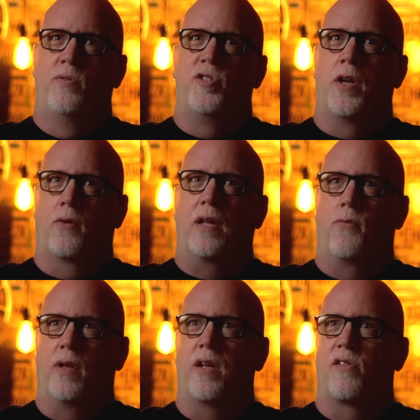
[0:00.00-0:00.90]
generally
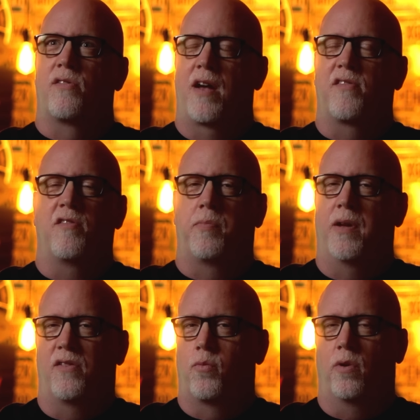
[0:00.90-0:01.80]
religious license
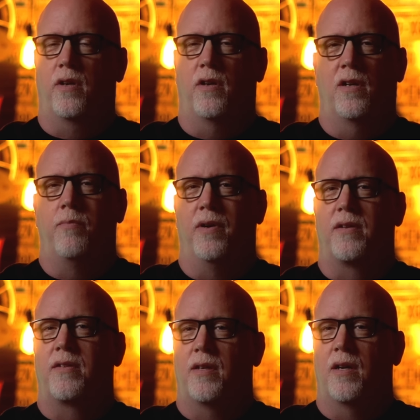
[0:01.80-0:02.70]
plates were good,
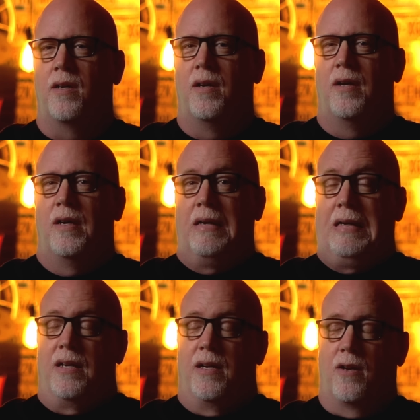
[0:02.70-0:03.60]
but, uh,
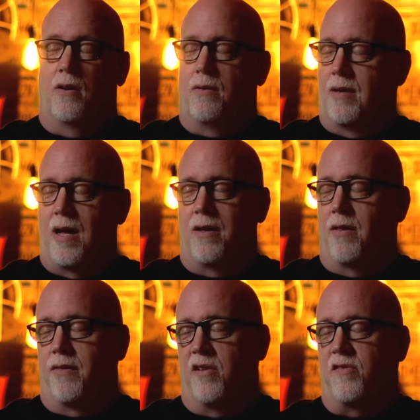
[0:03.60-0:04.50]
you know, a lot of other
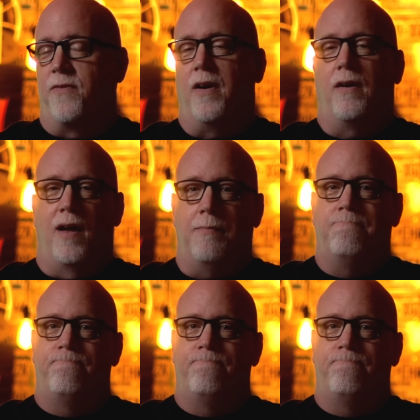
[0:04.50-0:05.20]
things are fair game.